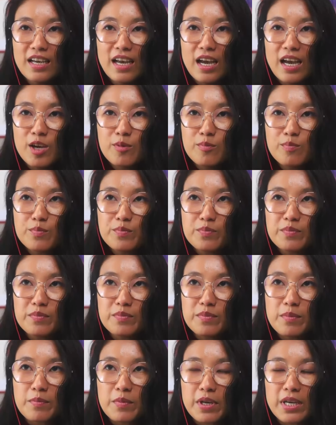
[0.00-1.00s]
Yeah.
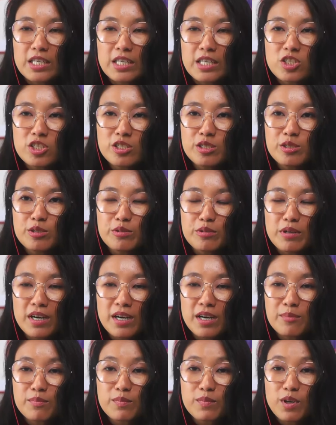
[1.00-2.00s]
Could you,
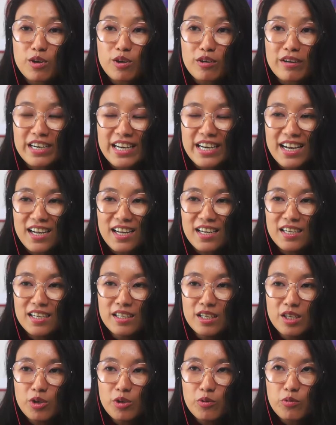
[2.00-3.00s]
Gloria,
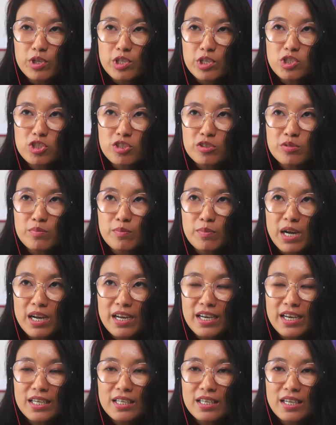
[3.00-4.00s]
would you
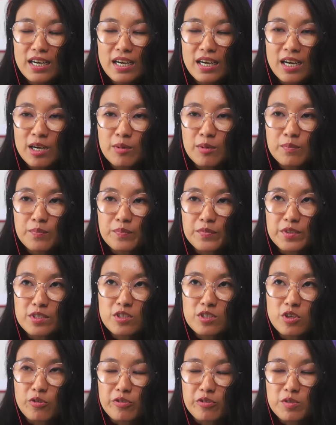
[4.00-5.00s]
mind
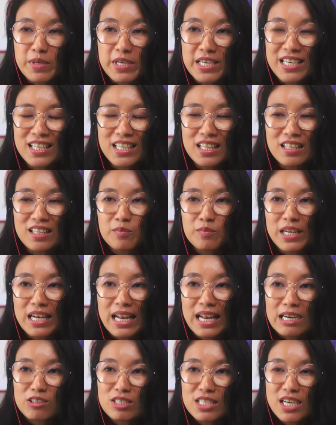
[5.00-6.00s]
sort of speaking a little bit
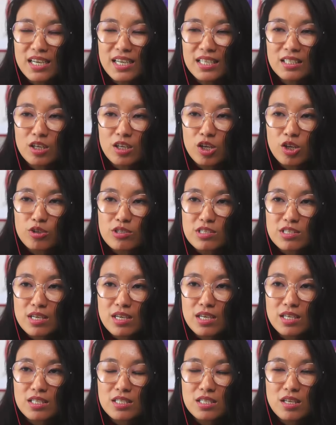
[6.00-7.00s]
louder and
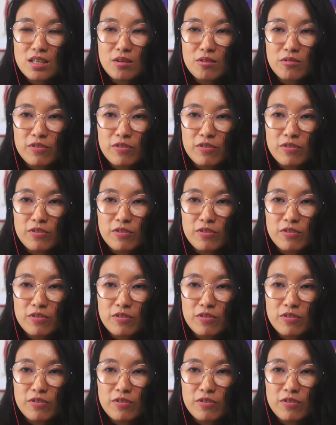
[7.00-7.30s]
closer to the